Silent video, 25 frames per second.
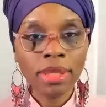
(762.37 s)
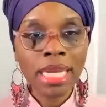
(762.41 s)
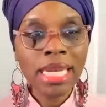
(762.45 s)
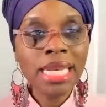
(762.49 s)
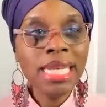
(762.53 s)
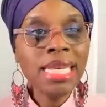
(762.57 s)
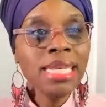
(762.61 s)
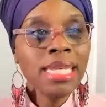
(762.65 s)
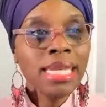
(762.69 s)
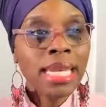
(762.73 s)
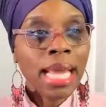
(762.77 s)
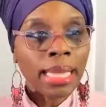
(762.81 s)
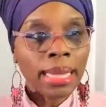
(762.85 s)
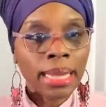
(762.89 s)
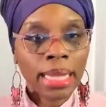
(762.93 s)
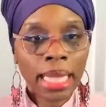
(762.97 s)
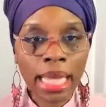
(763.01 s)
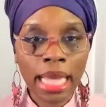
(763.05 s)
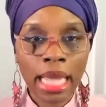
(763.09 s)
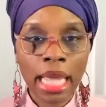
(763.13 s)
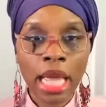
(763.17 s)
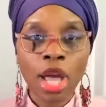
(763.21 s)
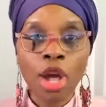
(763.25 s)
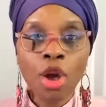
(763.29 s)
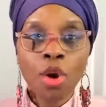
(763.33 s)

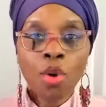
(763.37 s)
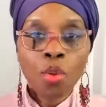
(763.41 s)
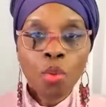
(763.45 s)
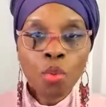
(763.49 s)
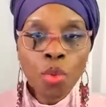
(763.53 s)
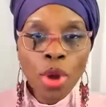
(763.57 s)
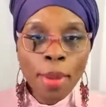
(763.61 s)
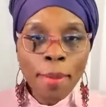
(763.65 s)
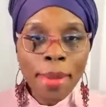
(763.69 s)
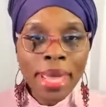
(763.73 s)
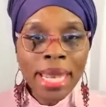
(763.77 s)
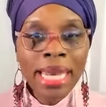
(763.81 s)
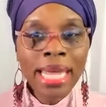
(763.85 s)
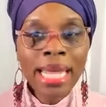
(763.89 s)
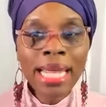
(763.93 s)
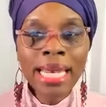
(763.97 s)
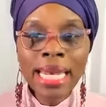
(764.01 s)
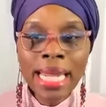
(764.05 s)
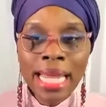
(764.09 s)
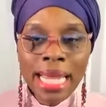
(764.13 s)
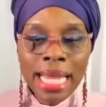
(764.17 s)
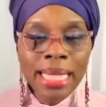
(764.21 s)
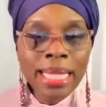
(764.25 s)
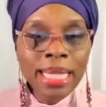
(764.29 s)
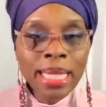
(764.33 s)
Nothing. Women in
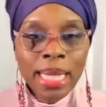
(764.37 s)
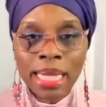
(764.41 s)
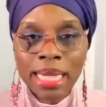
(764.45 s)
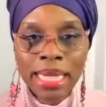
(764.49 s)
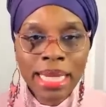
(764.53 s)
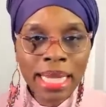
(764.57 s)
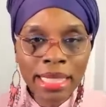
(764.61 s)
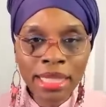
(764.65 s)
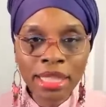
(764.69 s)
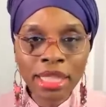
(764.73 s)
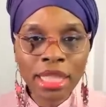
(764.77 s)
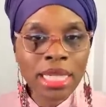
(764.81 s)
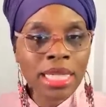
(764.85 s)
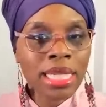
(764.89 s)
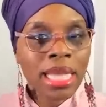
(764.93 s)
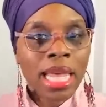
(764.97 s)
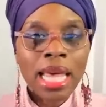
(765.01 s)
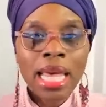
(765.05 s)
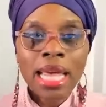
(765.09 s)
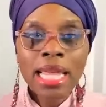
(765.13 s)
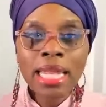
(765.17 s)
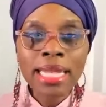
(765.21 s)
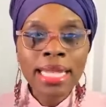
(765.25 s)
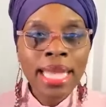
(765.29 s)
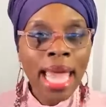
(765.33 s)
these conditions,
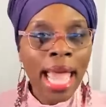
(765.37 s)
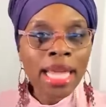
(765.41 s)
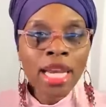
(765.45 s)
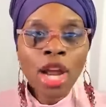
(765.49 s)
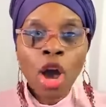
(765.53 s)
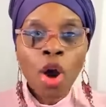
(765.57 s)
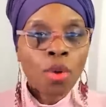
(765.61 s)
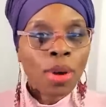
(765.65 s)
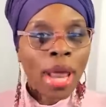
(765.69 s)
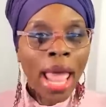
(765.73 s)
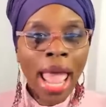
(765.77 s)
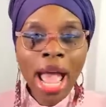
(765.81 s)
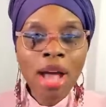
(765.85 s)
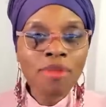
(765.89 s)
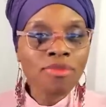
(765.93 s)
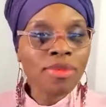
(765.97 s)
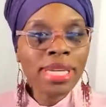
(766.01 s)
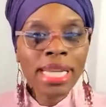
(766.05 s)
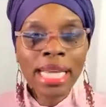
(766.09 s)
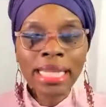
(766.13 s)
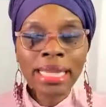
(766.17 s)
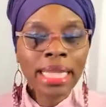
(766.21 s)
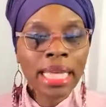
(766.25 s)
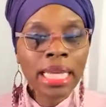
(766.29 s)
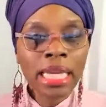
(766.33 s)
they don't have
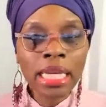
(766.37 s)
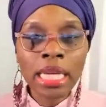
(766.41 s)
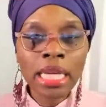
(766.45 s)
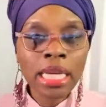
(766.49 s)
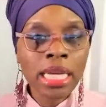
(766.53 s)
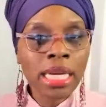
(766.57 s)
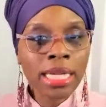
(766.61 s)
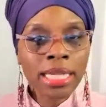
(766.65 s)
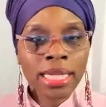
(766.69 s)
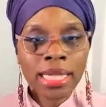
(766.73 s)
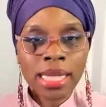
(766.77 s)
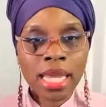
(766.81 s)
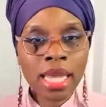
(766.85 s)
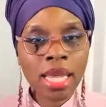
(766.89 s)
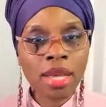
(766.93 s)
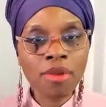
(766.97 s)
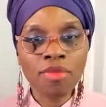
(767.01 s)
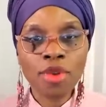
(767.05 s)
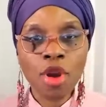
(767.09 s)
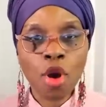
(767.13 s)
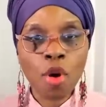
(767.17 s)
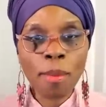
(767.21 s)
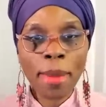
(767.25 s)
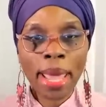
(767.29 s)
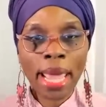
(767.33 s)
nothing good to
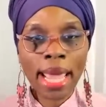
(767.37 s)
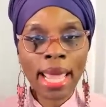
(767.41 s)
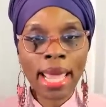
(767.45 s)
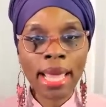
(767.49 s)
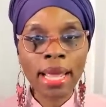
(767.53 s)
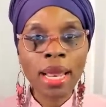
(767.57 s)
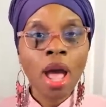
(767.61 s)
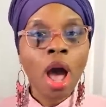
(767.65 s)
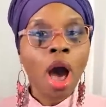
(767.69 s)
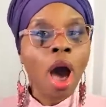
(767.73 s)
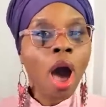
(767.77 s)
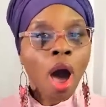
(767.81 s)
give no man.